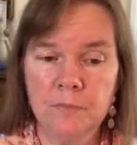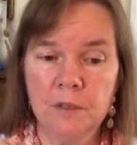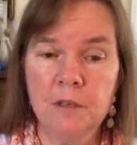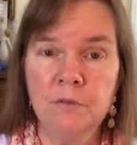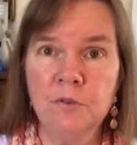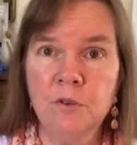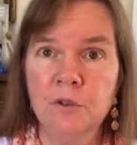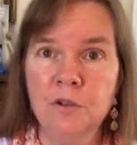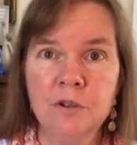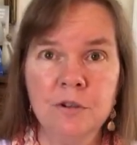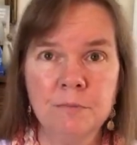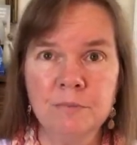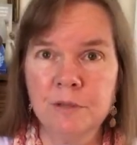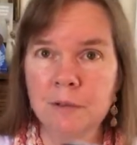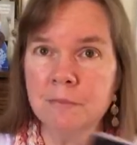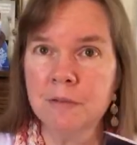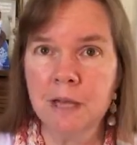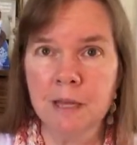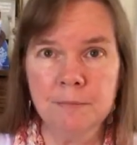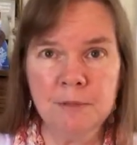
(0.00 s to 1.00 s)
if you're,
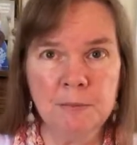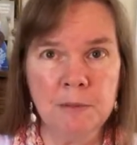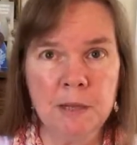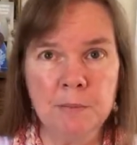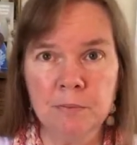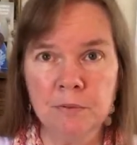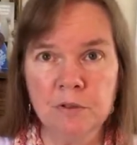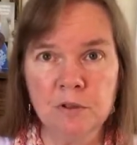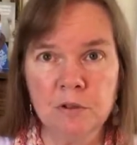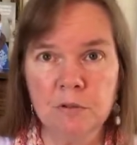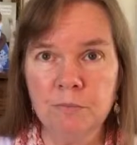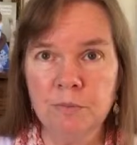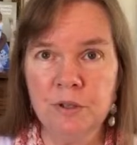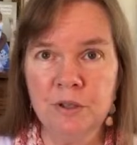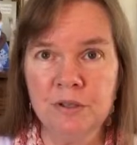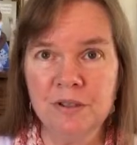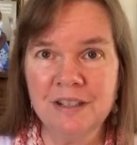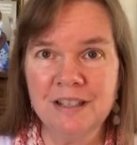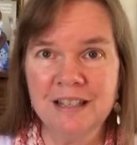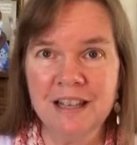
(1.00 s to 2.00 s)
sometimes people's
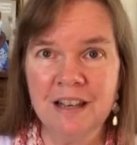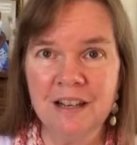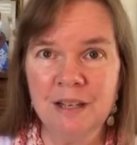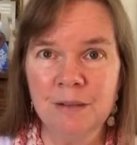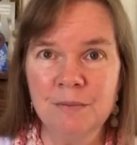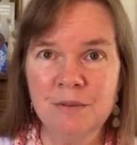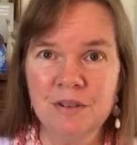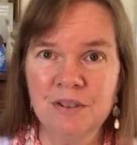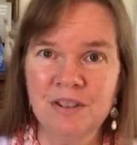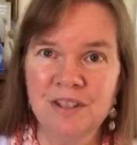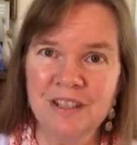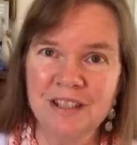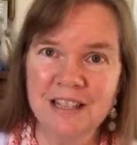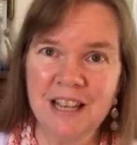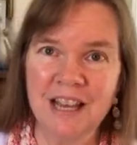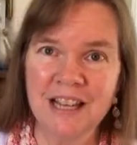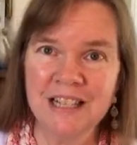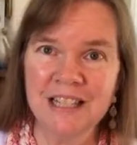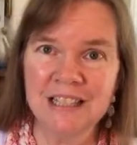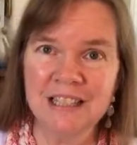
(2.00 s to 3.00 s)
computer setups are
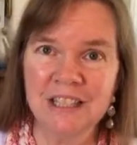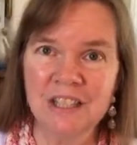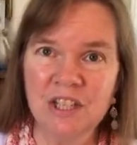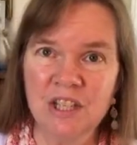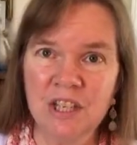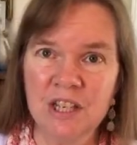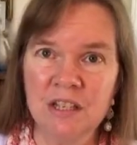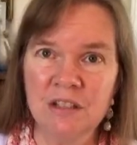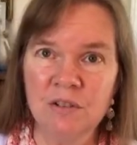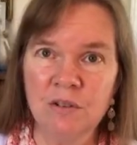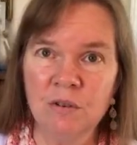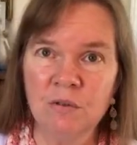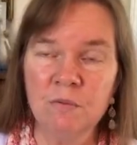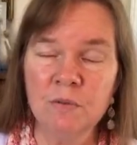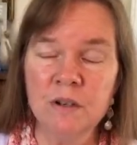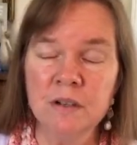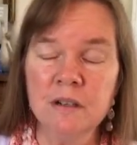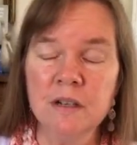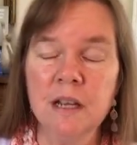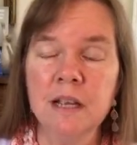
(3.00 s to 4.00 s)
just kind of glitchy and don't
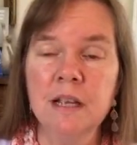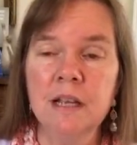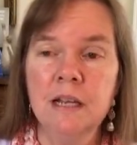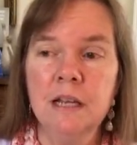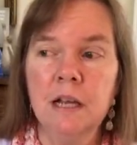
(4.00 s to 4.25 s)
work.